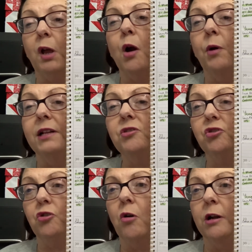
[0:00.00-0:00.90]
already
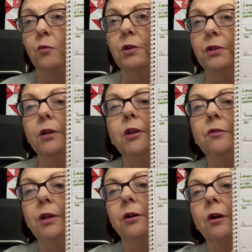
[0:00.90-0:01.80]
started when the new
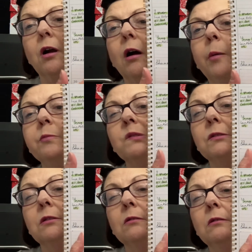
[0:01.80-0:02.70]
year comes.